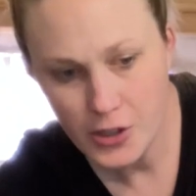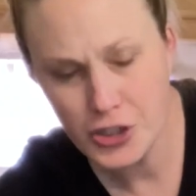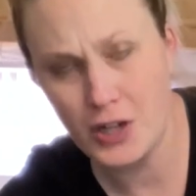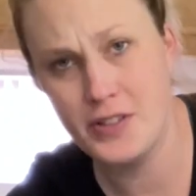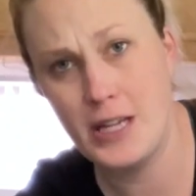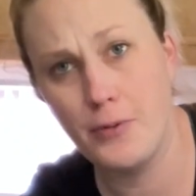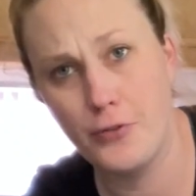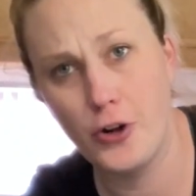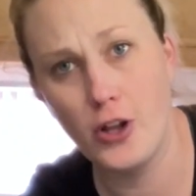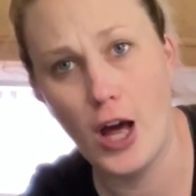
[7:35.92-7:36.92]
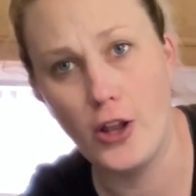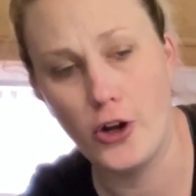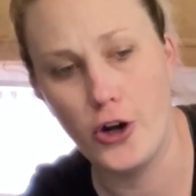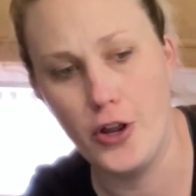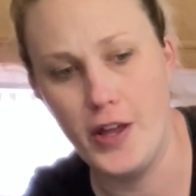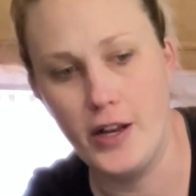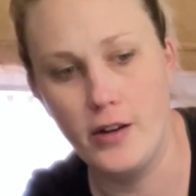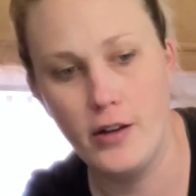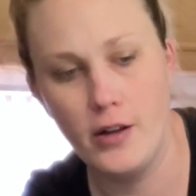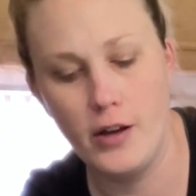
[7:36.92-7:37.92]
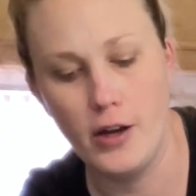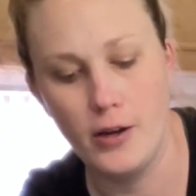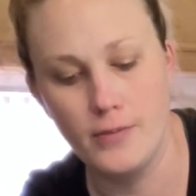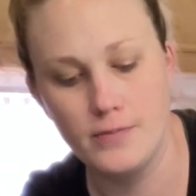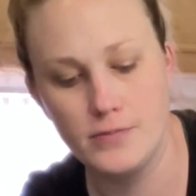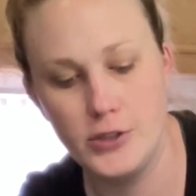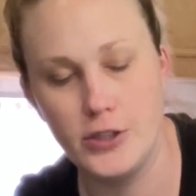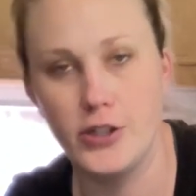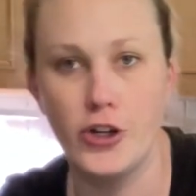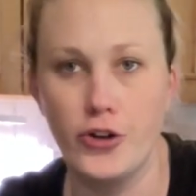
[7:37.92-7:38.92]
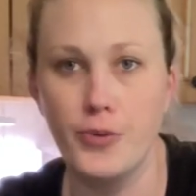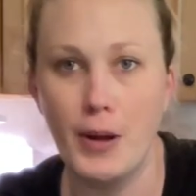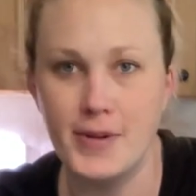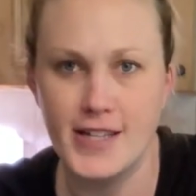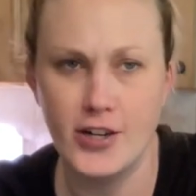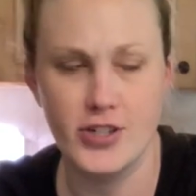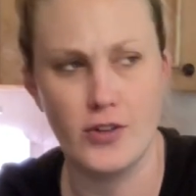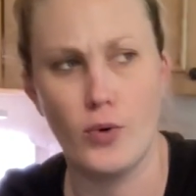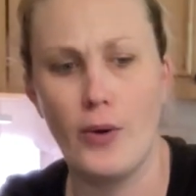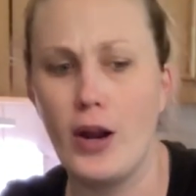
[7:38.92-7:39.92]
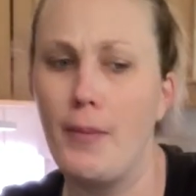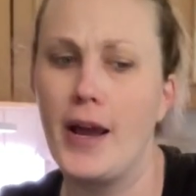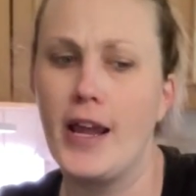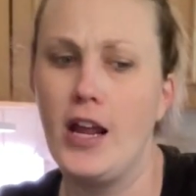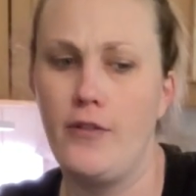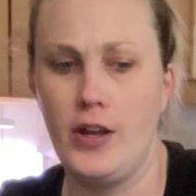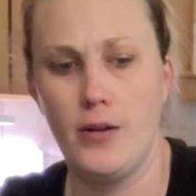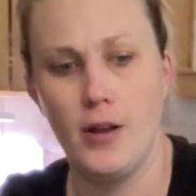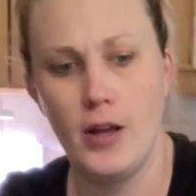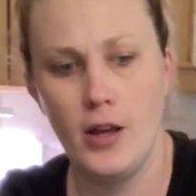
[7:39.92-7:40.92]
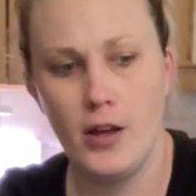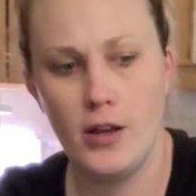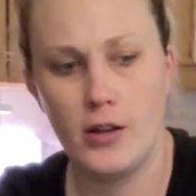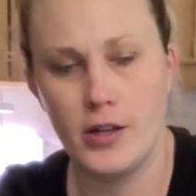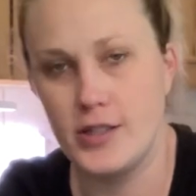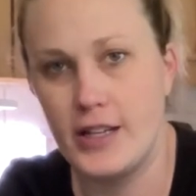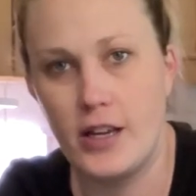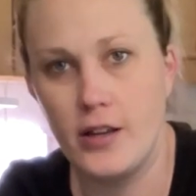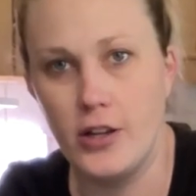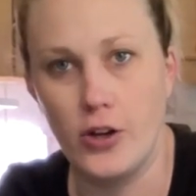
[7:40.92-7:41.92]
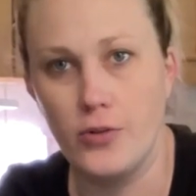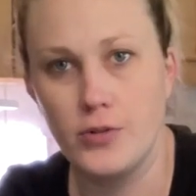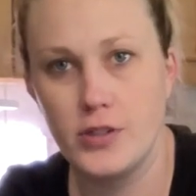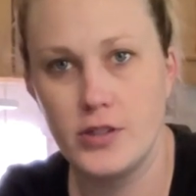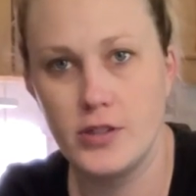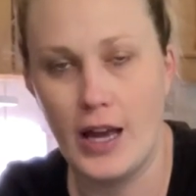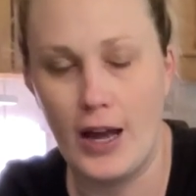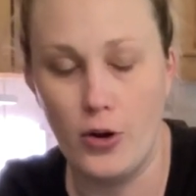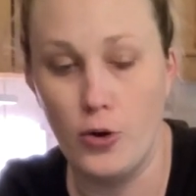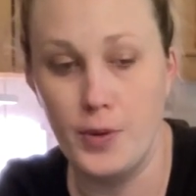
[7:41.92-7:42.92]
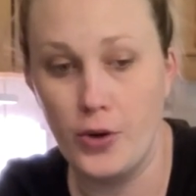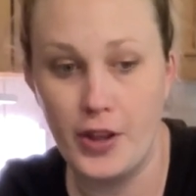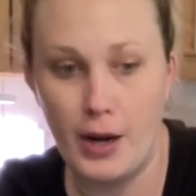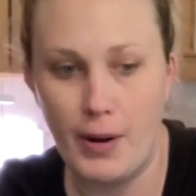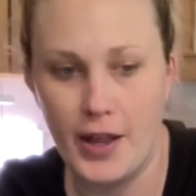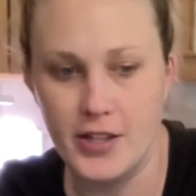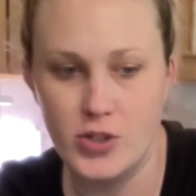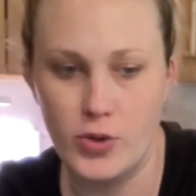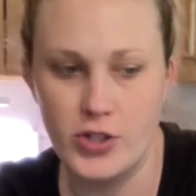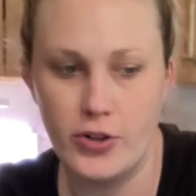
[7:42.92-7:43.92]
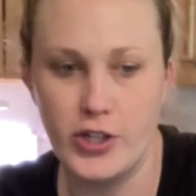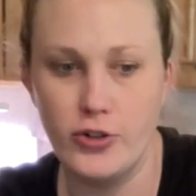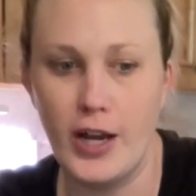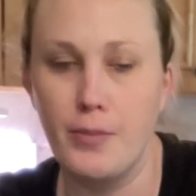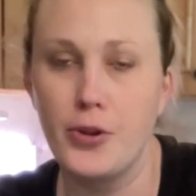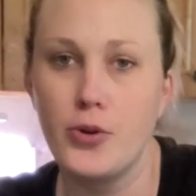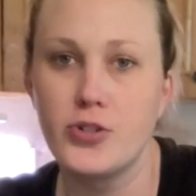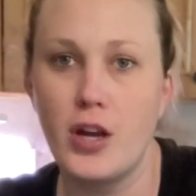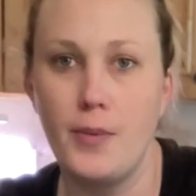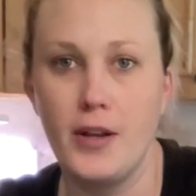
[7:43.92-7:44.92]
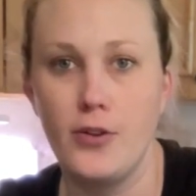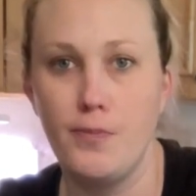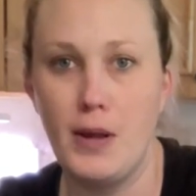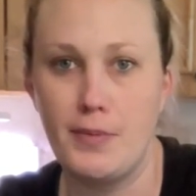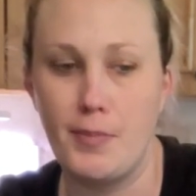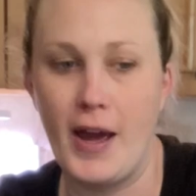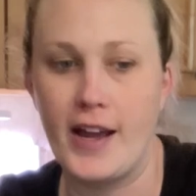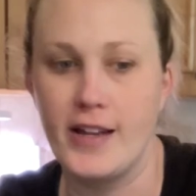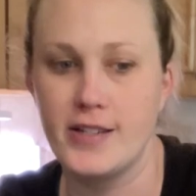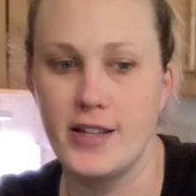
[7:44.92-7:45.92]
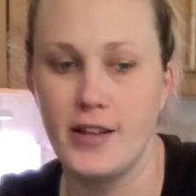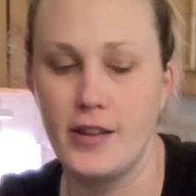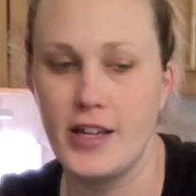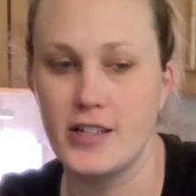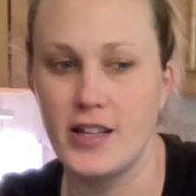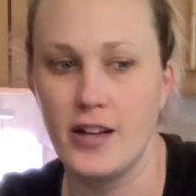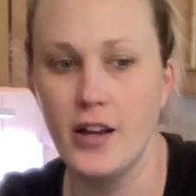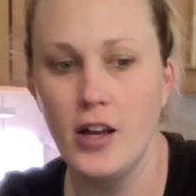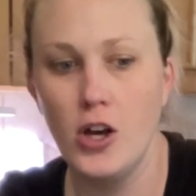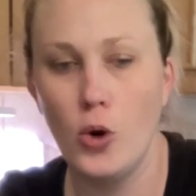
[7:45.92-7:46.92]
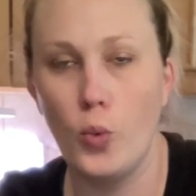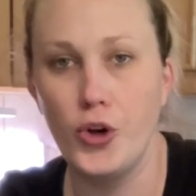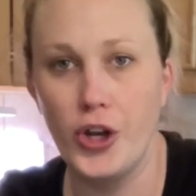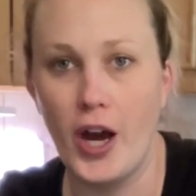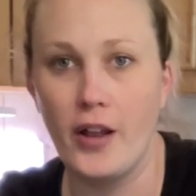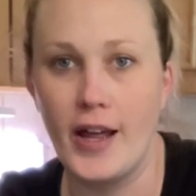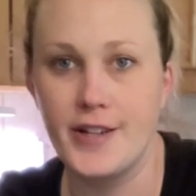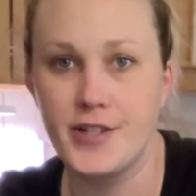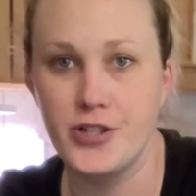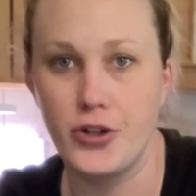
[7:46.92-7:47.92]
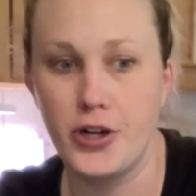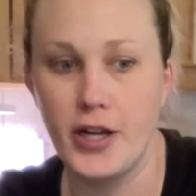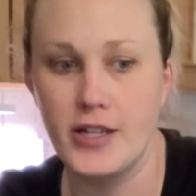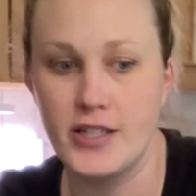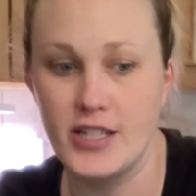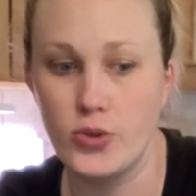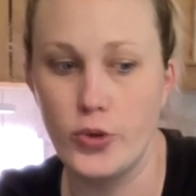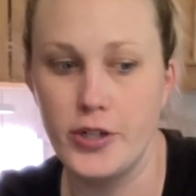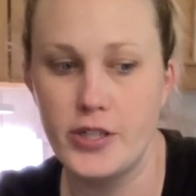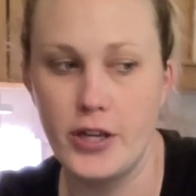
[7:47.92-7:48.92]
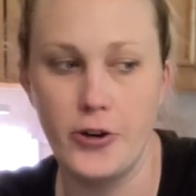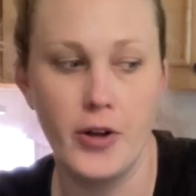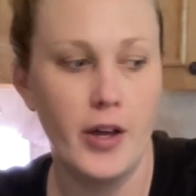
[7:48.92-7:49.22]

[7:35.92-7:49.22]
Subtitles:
shelf stable for a lot longer than you might be saying to yourself, why would I buy a can of it? Because oatmeal that I buy at the store is already dried, but those come in paper packets and things that would not last as long as this would. So